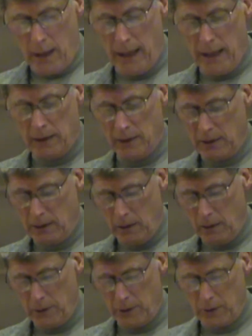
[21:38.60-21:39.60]
Hay is
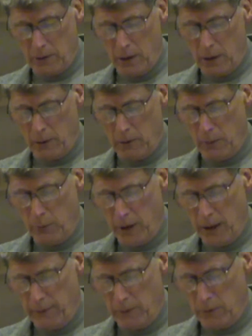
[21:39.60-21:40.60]
still the stronger and
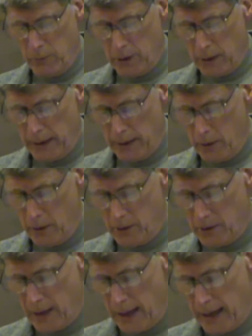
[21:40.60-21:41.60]
braver, but Hay
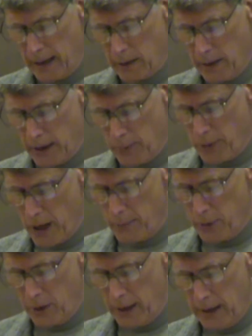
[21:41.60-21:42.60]
learns to act like a
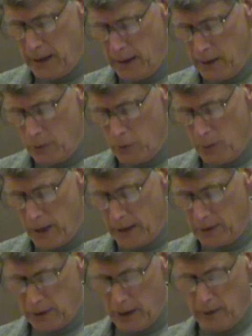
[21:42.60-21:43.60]
proper lady in a
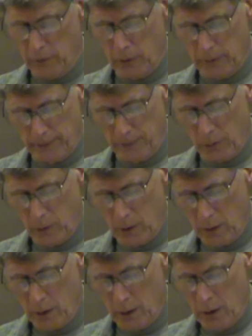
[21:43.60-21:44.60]
romance
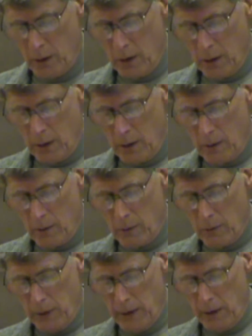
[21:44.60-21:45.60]
novel.
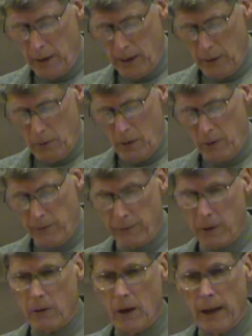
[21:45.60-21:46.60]
The real hero
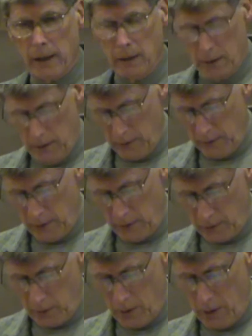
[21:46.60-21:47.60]
for Crichton is
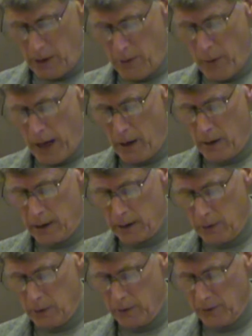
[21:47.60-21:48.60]
historian Merrick,
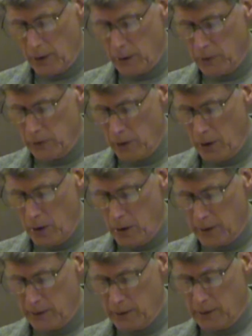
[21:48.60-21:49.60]
who has always
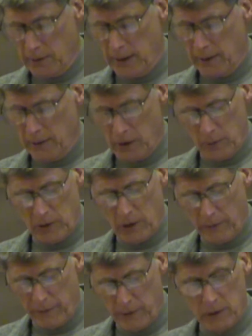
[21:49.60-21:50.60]
longed to test
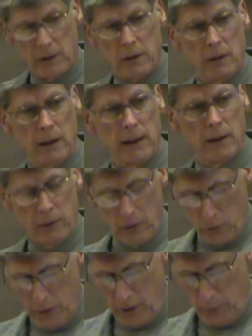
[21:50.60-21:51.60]
himself physically against
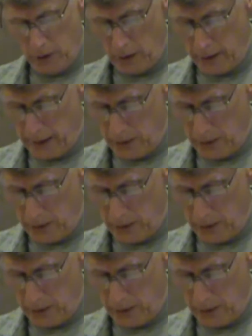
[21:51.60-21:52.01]
the real Middle